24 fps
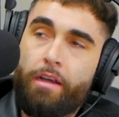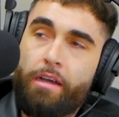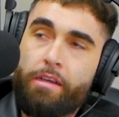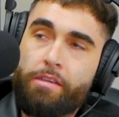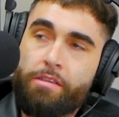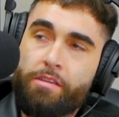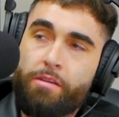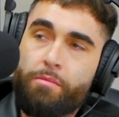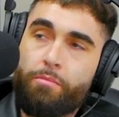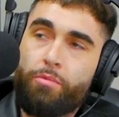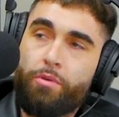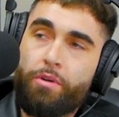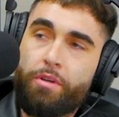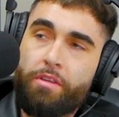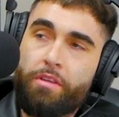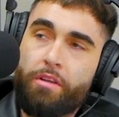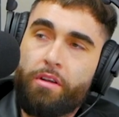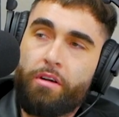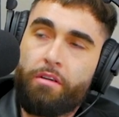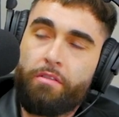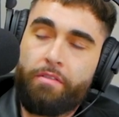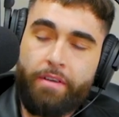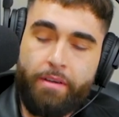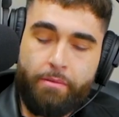At some point,
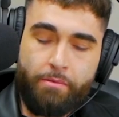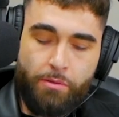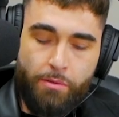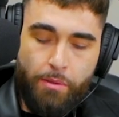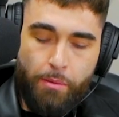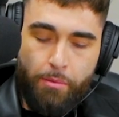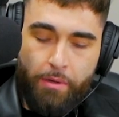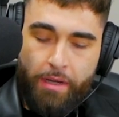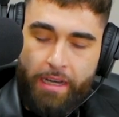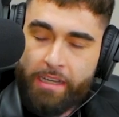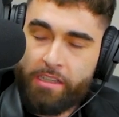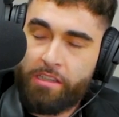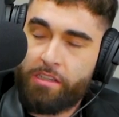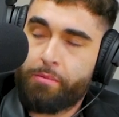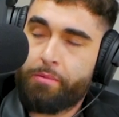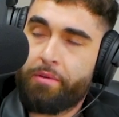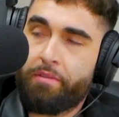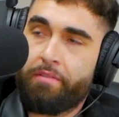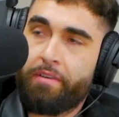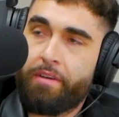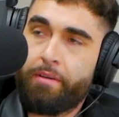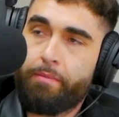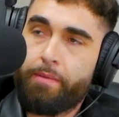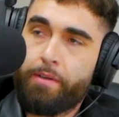did all famous people ask to be
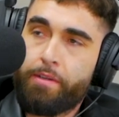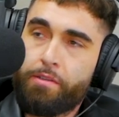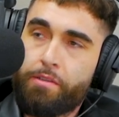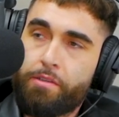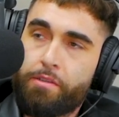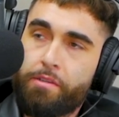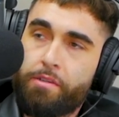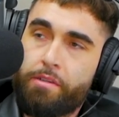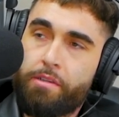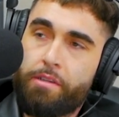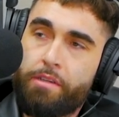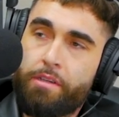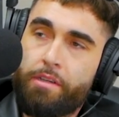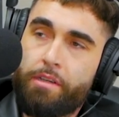famous?